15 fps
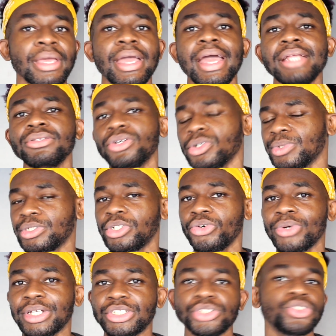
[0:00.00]
And
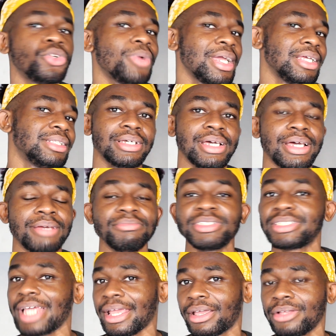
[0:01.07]
Ooredoo is Kuwait's
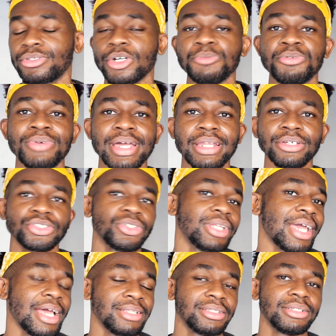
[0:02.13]
second operator, so
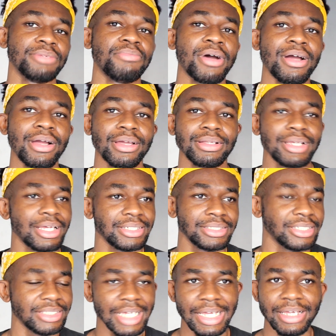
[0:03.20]
they entered the market as
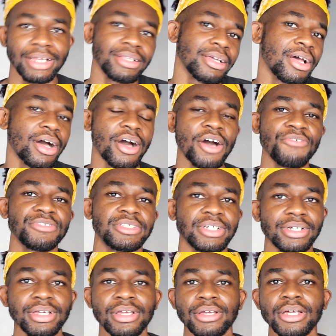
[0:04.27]
the second
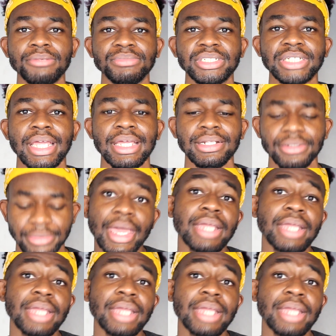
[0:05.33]
after Zain.